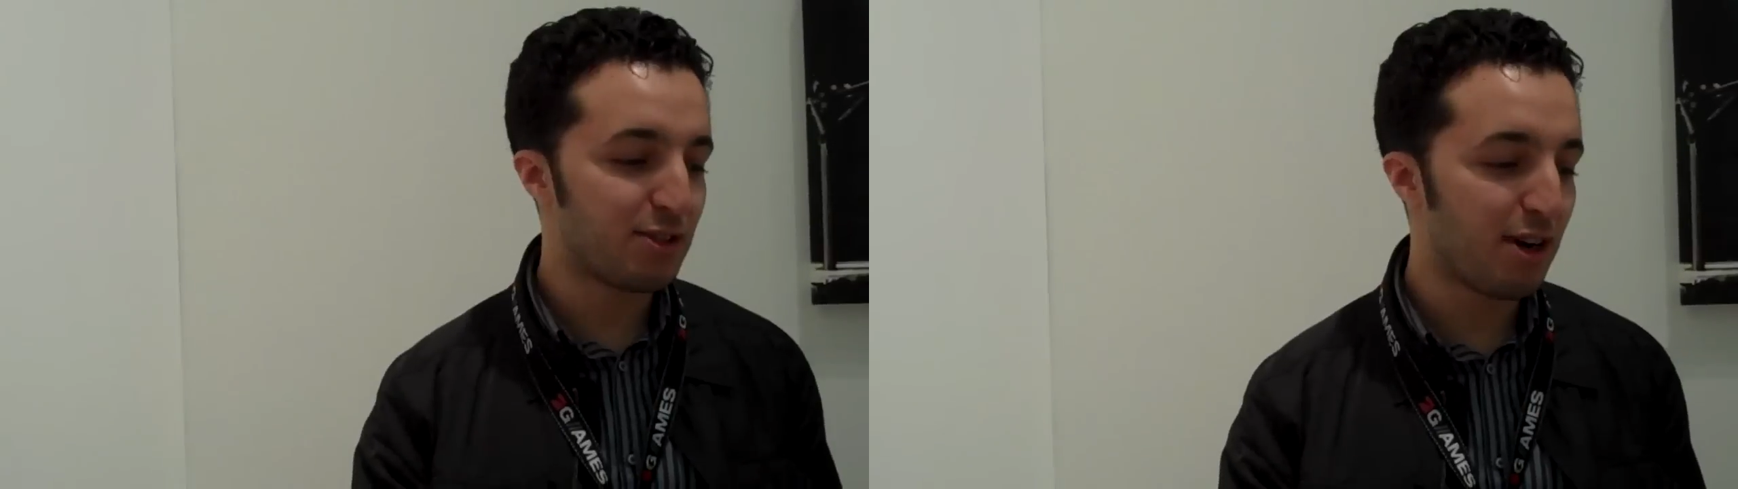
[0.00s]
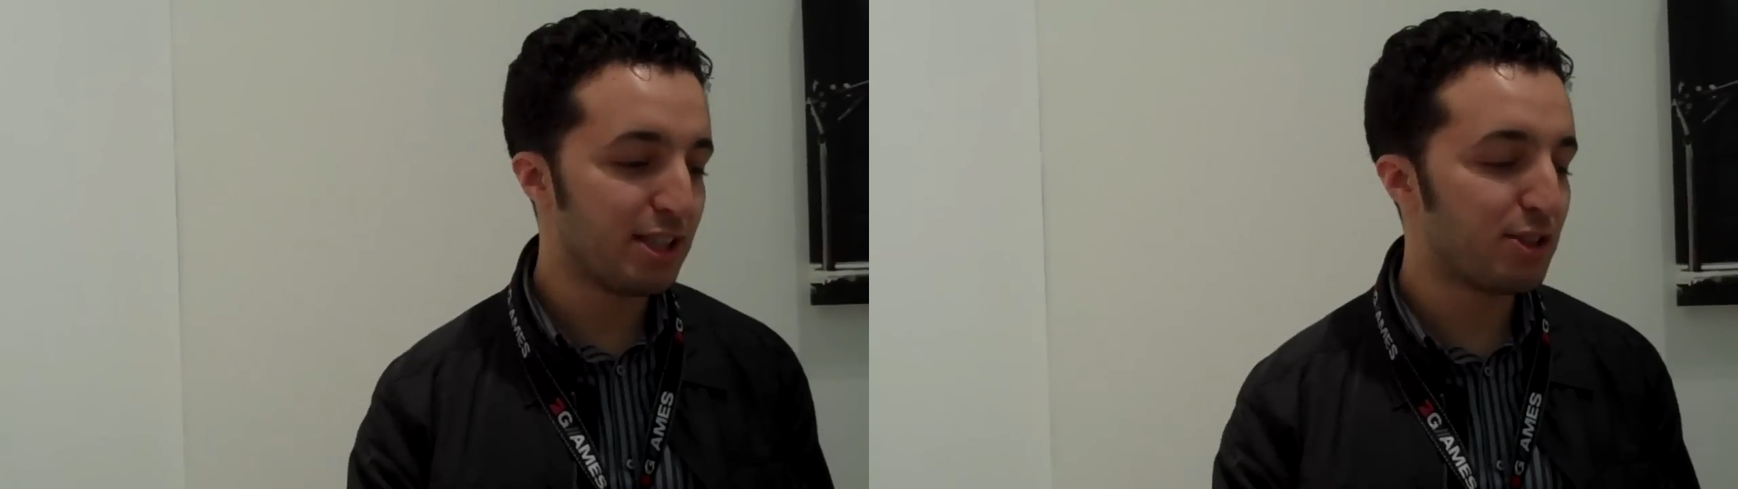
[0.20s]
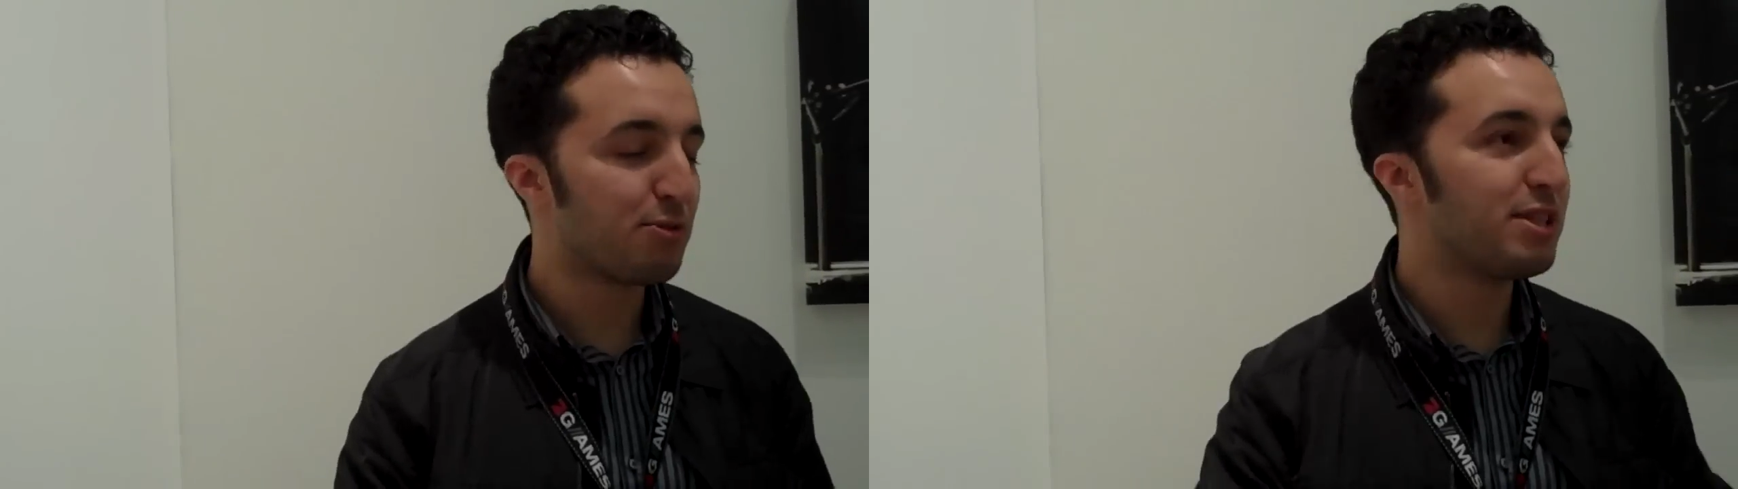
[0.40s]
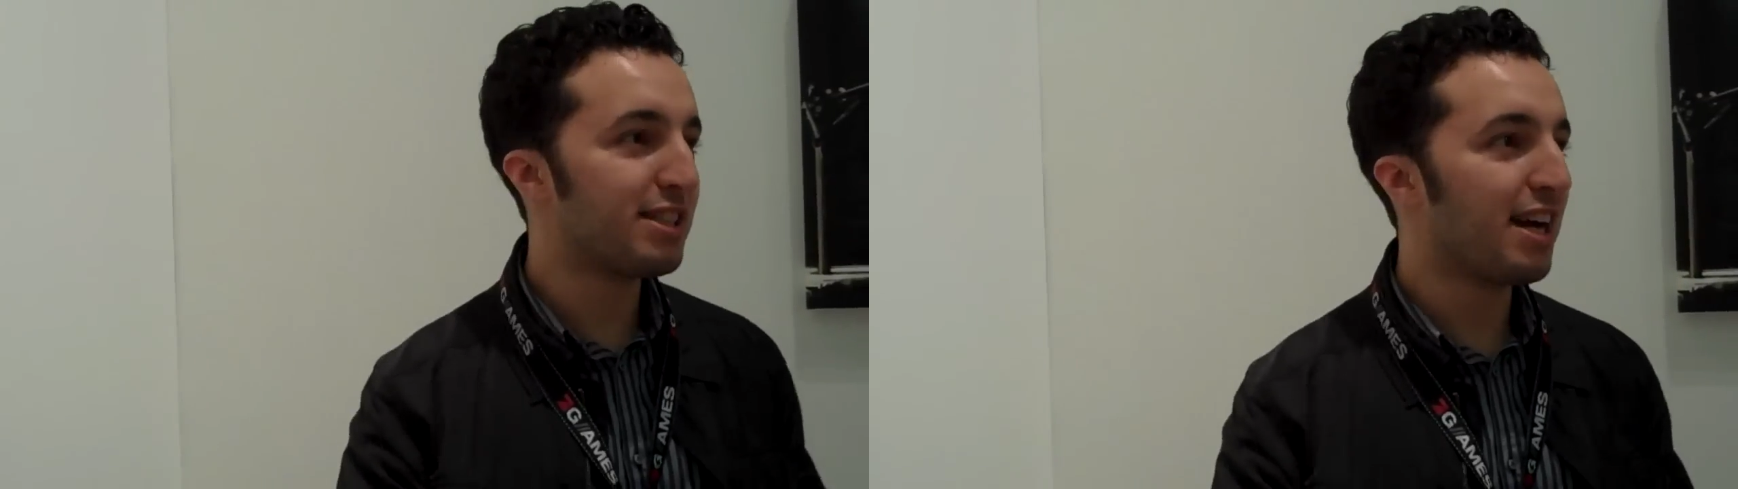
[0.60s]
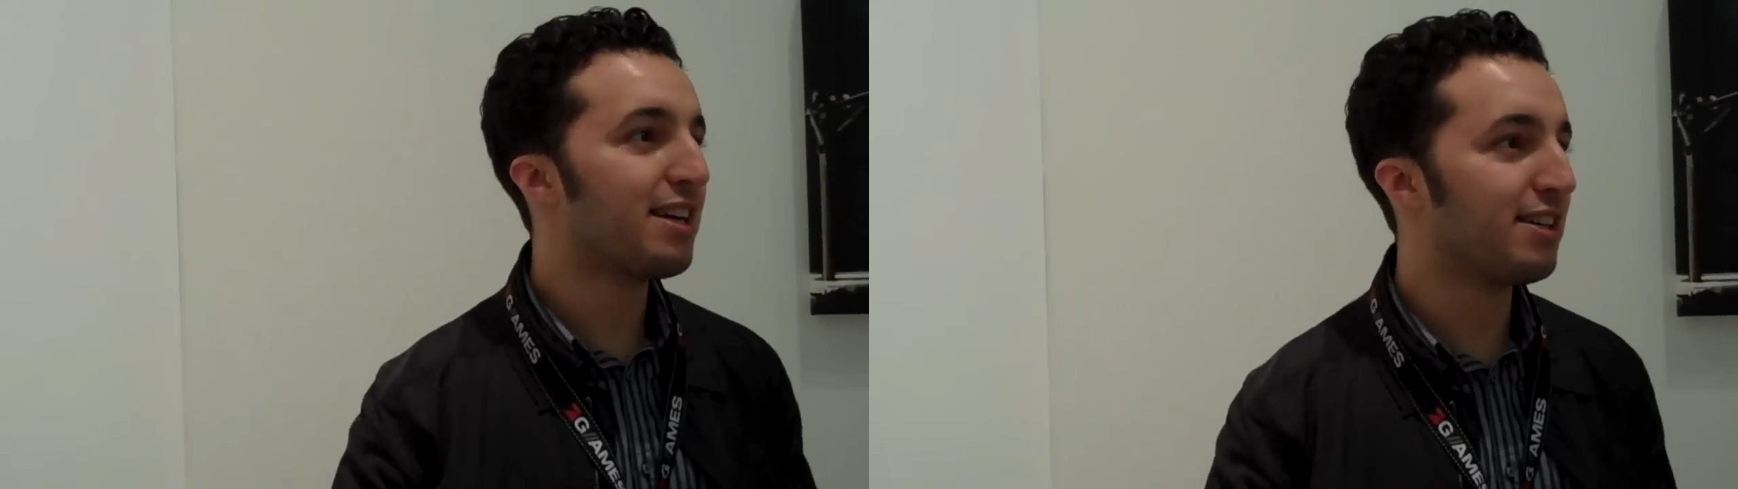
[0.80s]
tried to
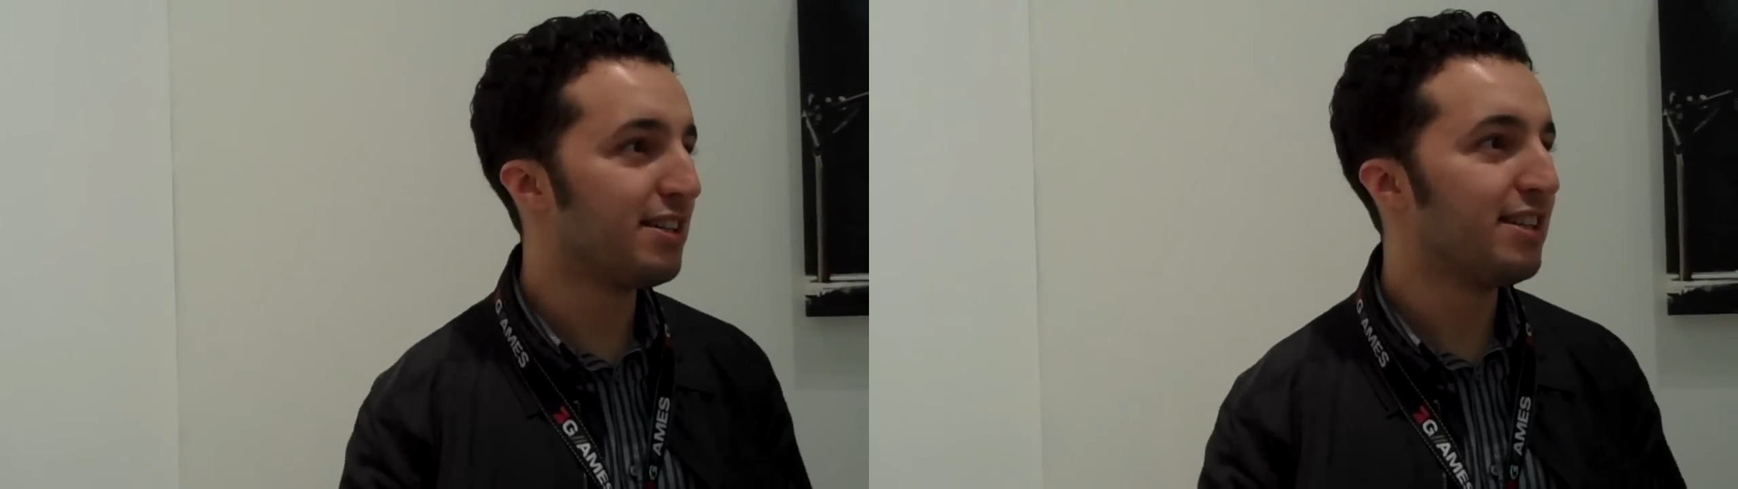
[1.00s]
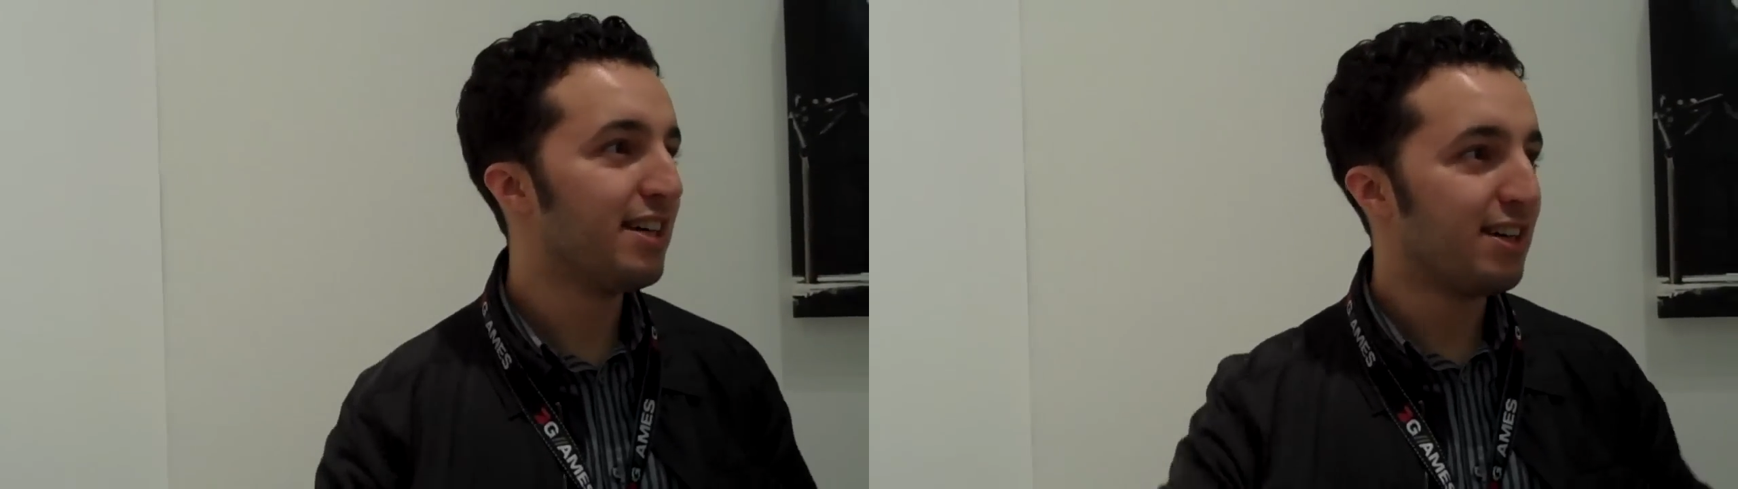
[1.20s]
recycle